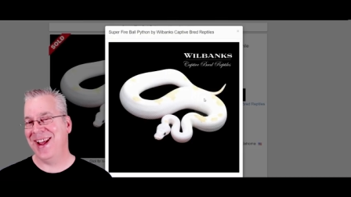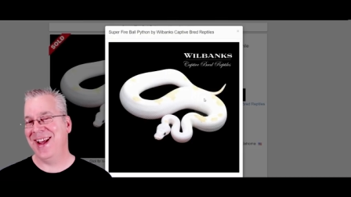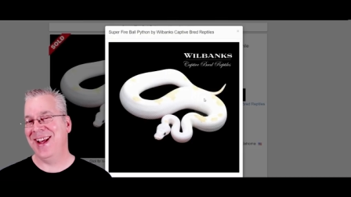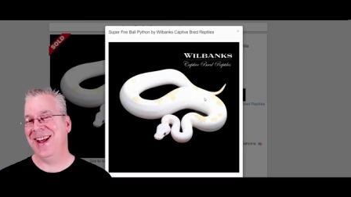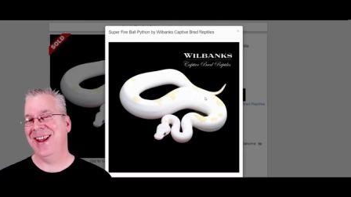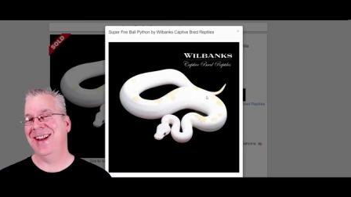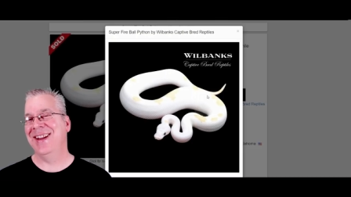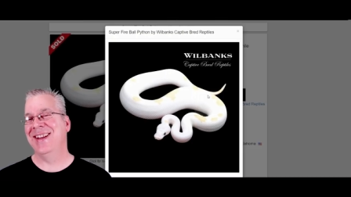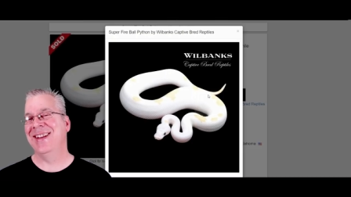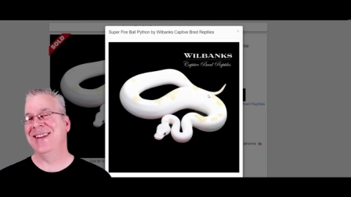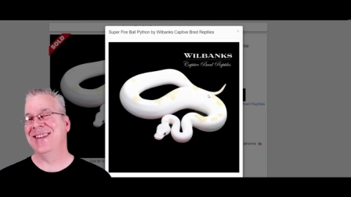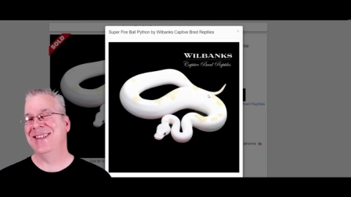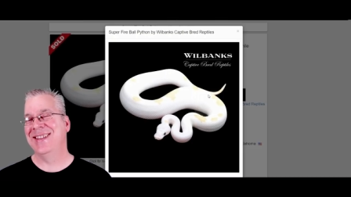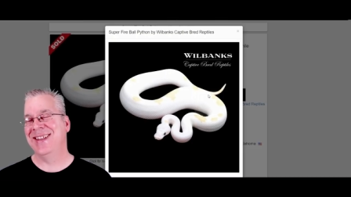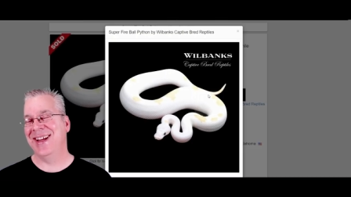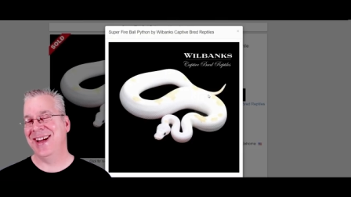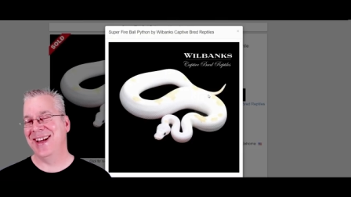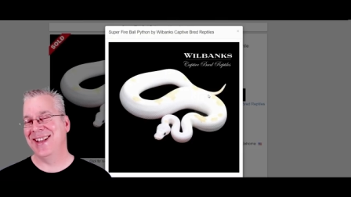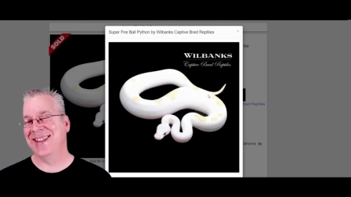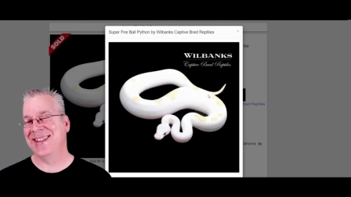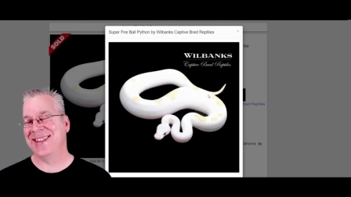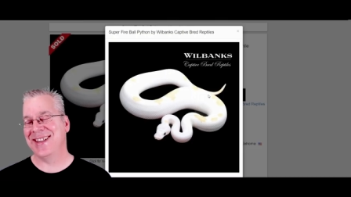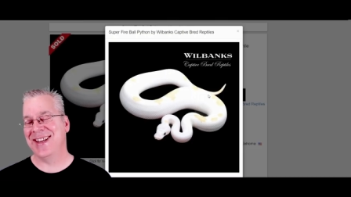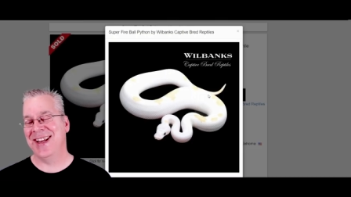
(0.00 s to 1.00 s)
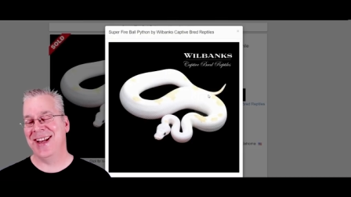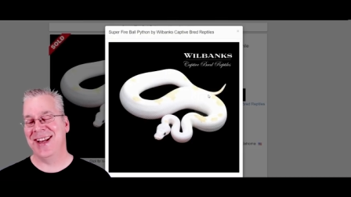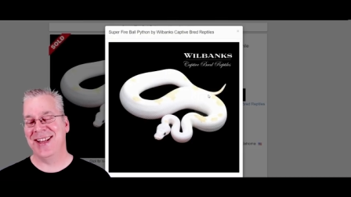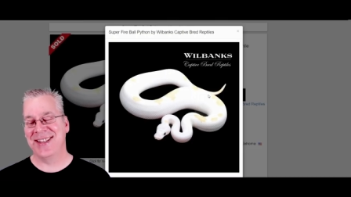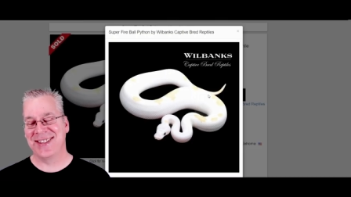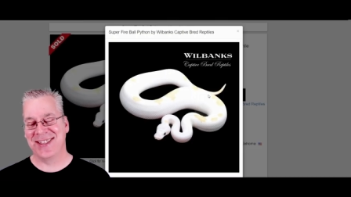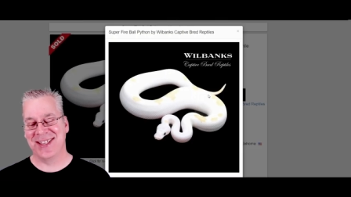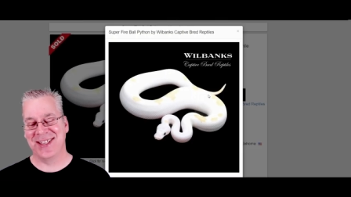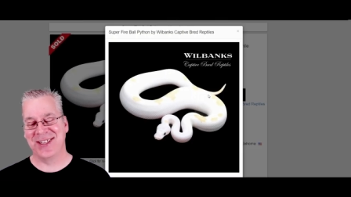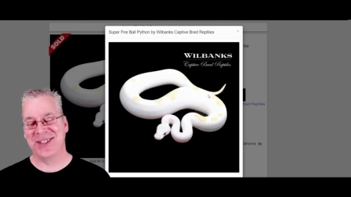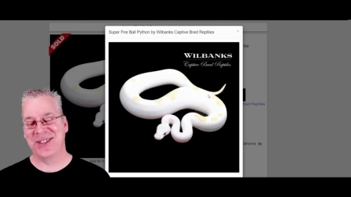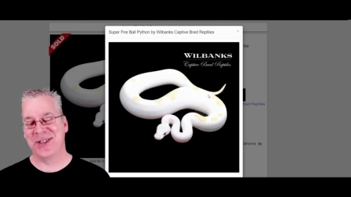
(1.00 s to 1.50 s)
and intense
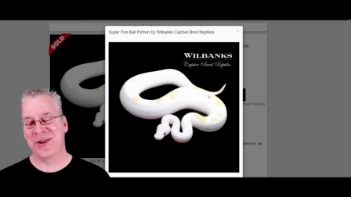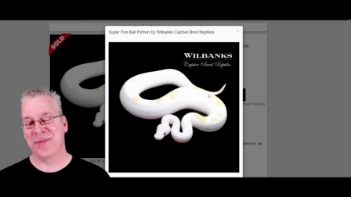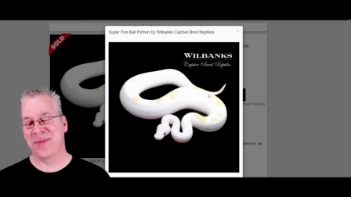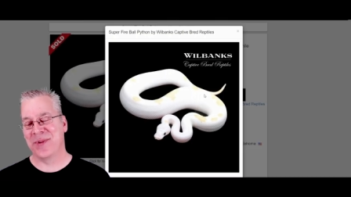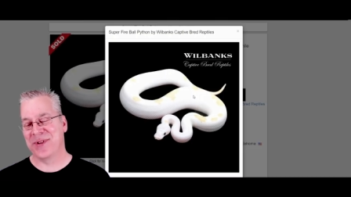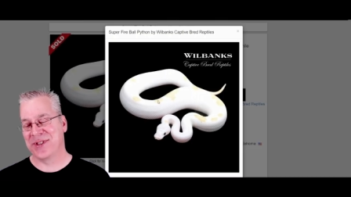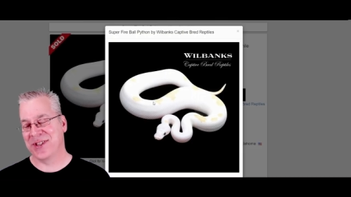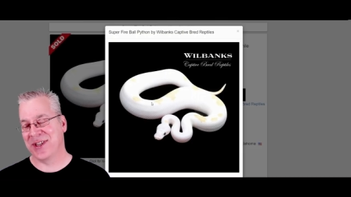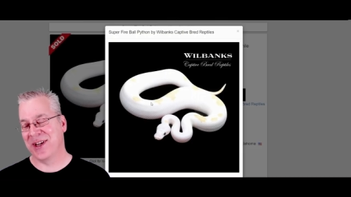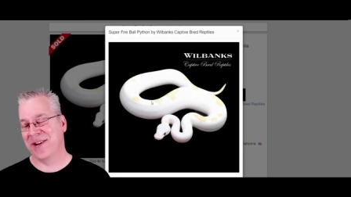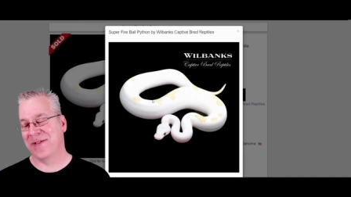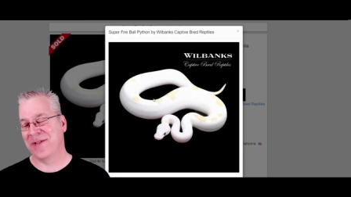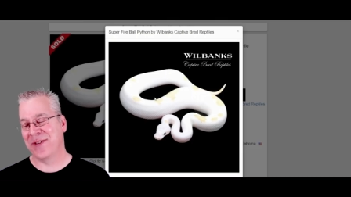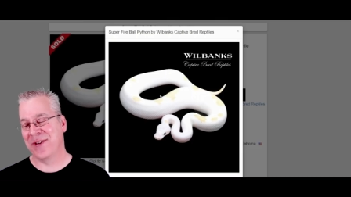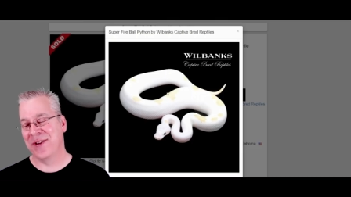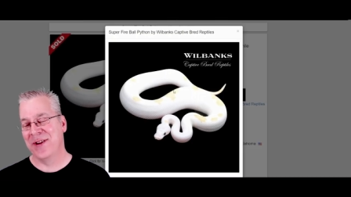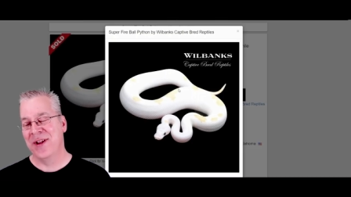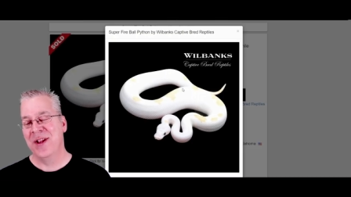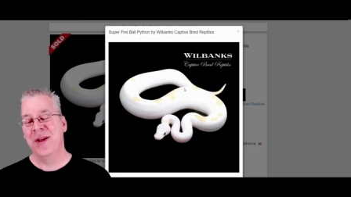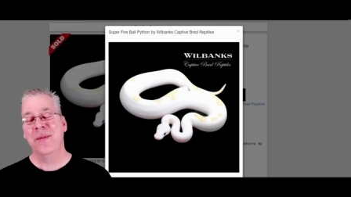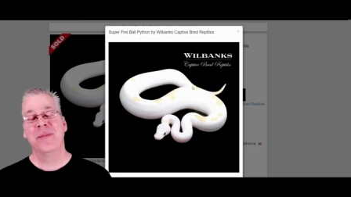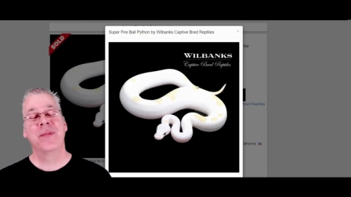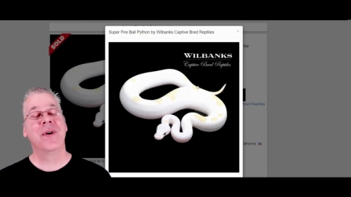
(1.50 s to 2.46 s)
as the Super Sulfur.